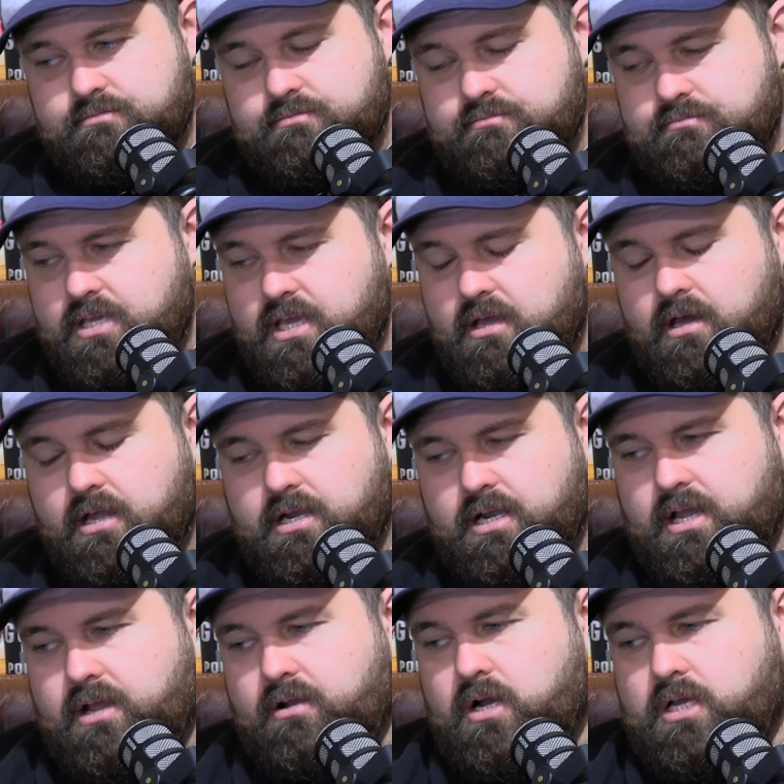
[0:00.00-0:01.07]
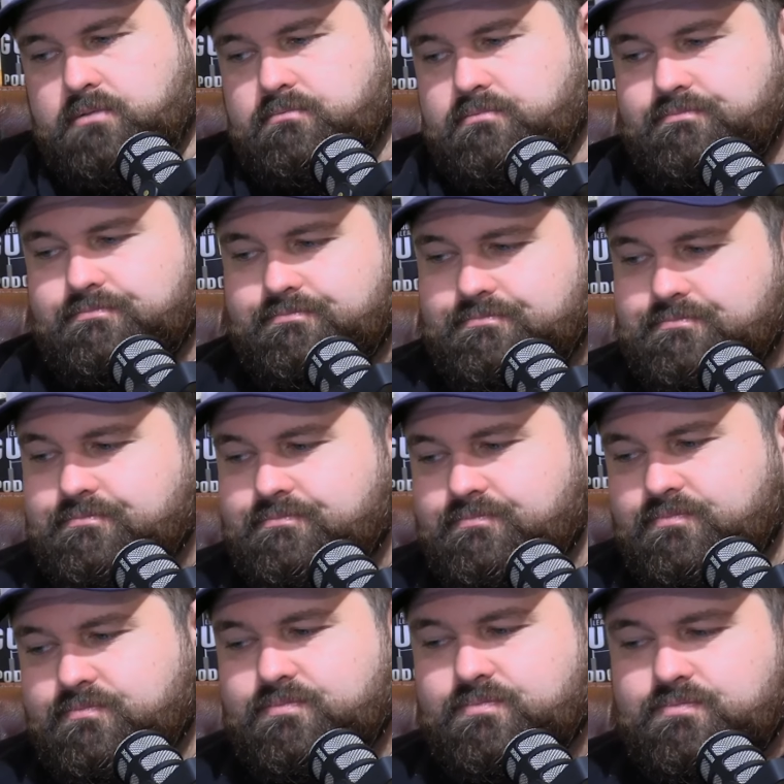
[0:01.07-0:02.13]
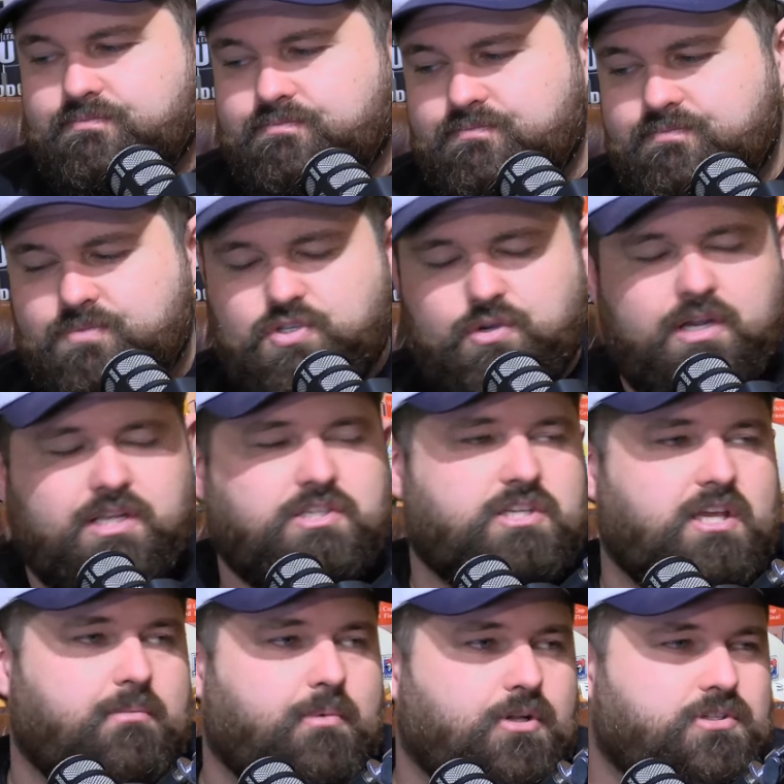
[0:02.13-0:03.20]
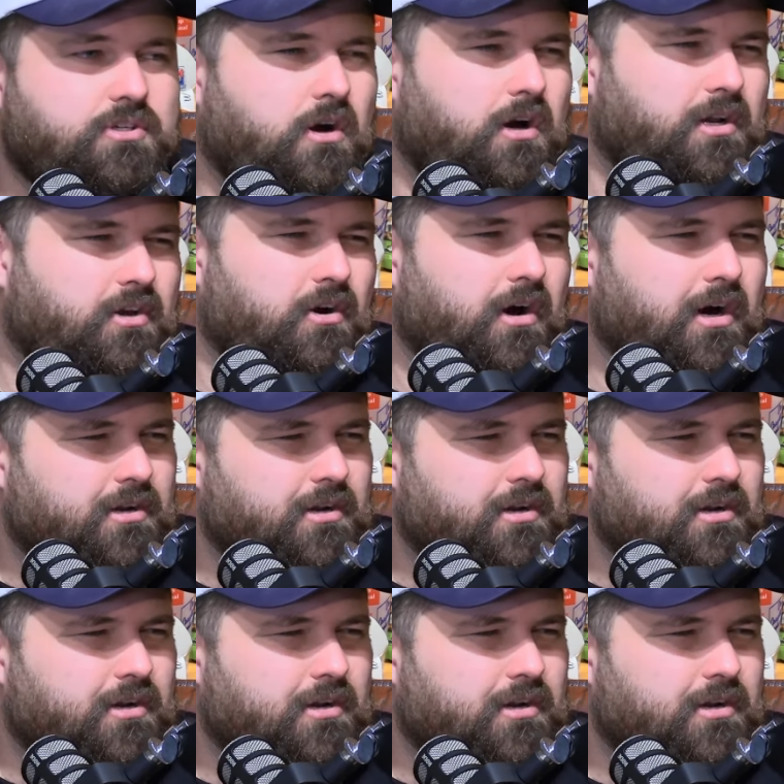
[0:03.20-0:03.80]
Yeah, I don't know. Do you reckon Seabold's the kind of guy to